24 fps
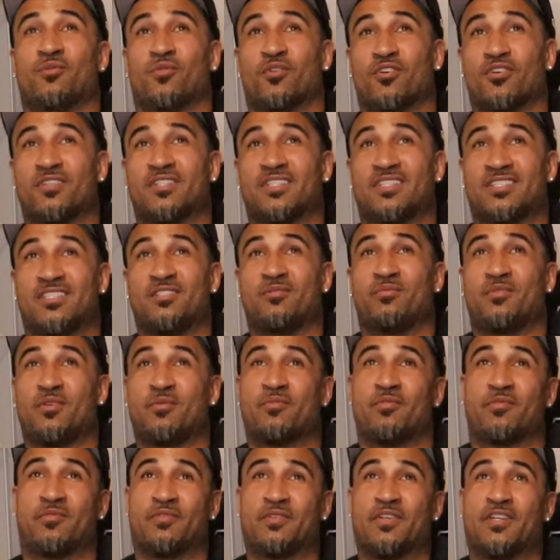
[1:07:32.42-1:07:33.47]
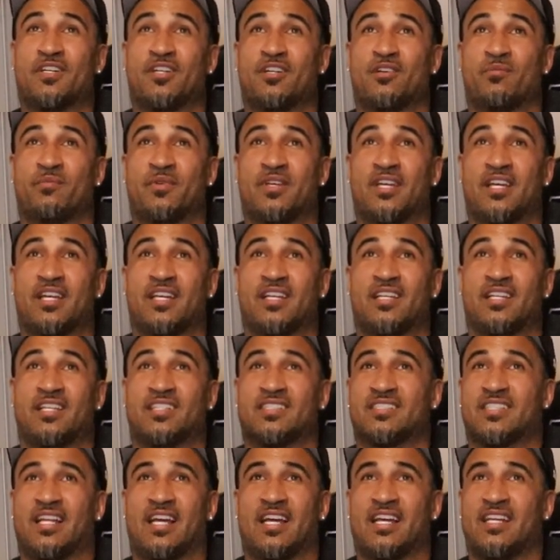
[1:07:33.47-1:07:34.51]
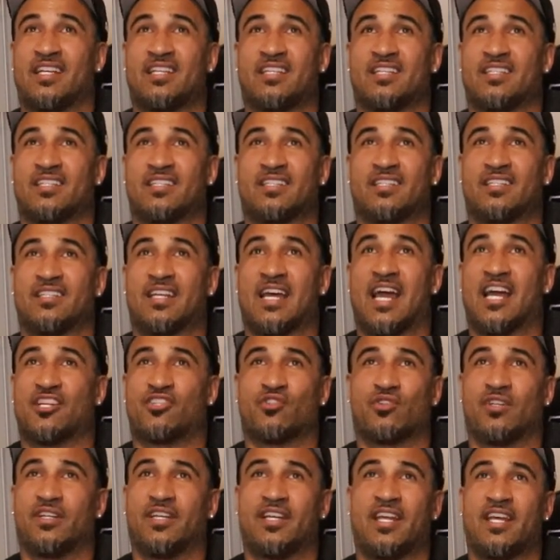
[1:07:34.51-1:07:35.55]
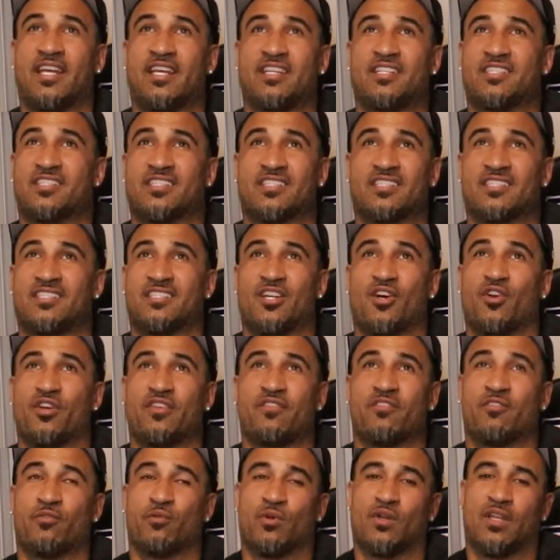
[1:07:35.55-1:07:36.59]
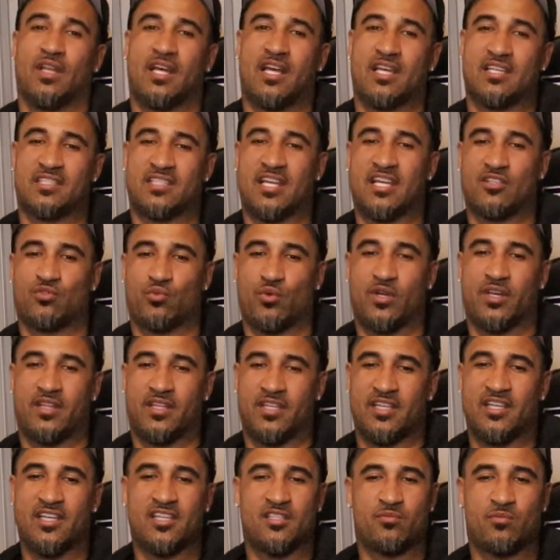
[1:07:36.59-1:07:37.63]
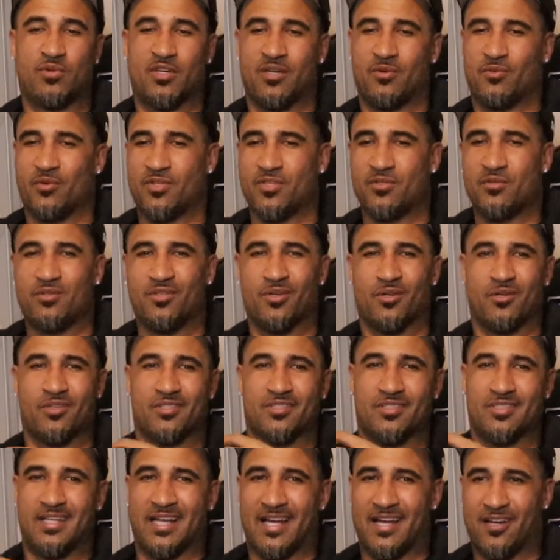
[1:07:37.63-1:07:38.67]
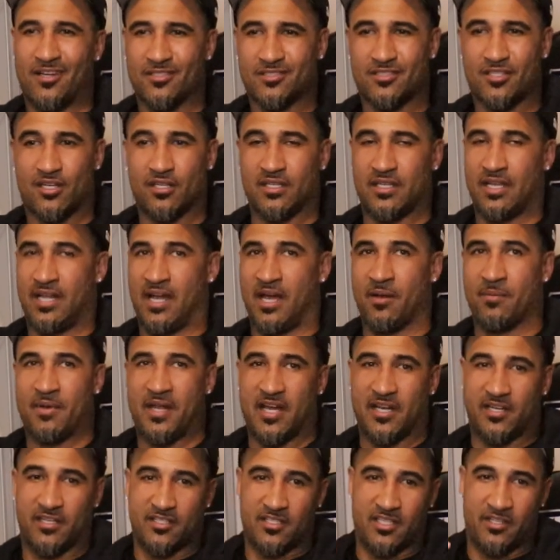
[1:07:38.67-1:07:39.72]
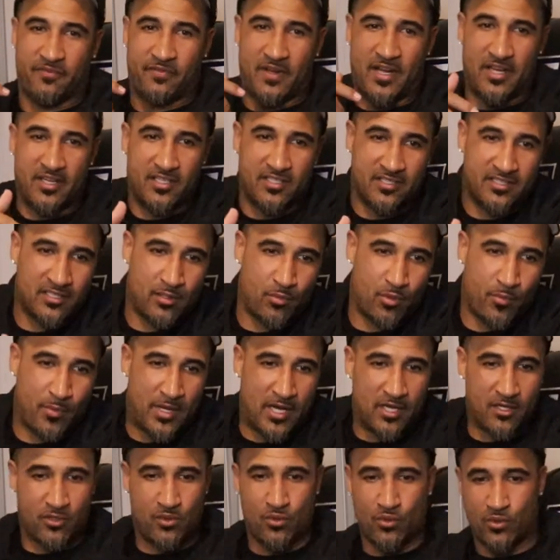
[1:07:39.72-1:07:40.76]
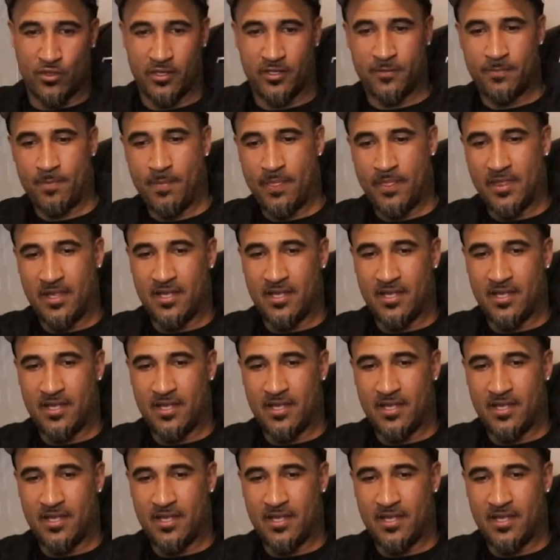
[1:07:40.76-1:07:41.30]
want to see people fail, man, and it's like naturally they just don't even realize that's what it is. But when you go to down talk, like I'm not gonna. If I hear something about Corey,